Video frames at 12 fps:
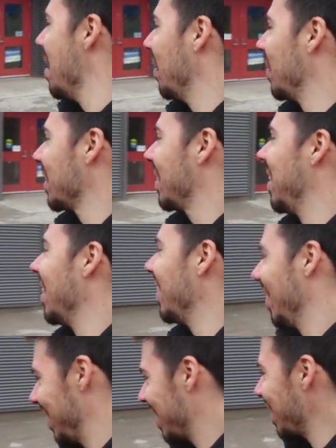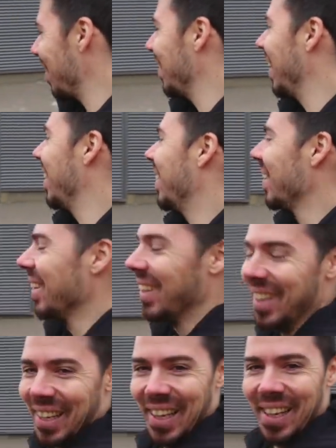What's up, man?
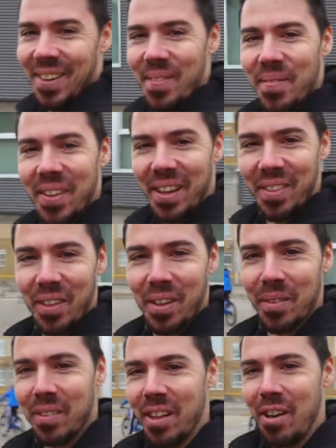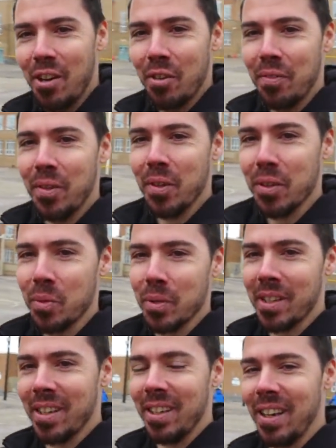I thought the autofocus
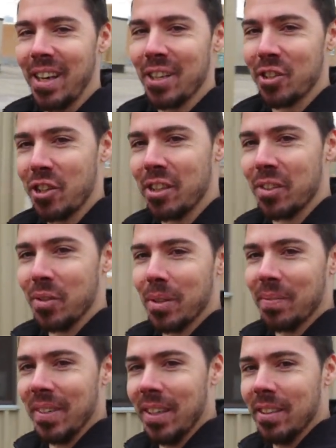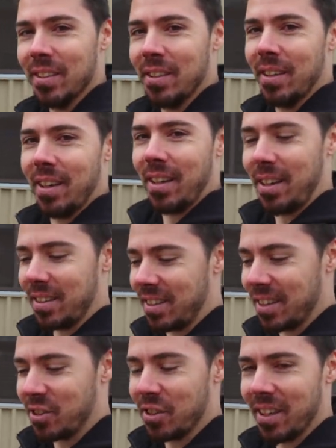was gonna latch onto him. I
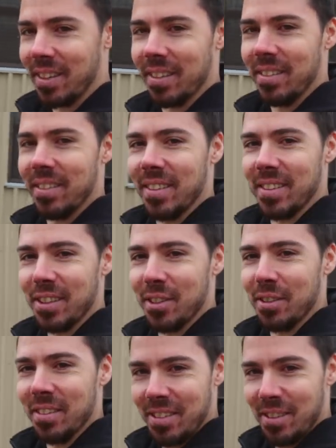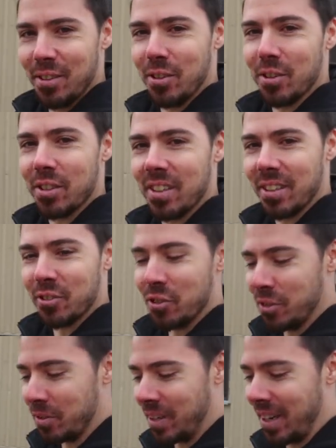tested it. It didn't. You stuck
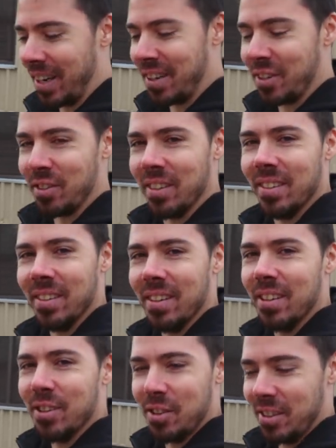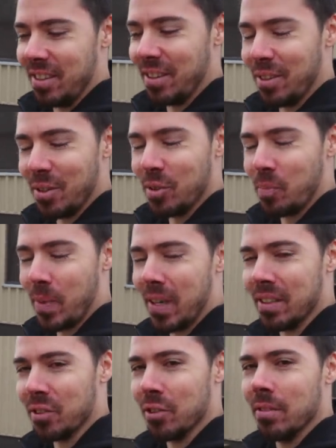true, Canon. You know who's
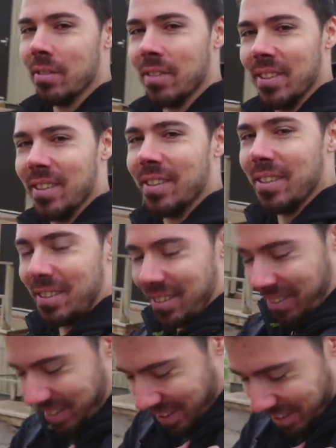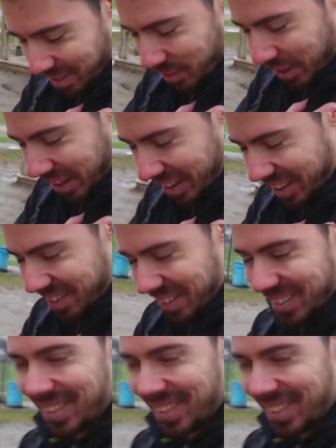boss. I love you, Canon.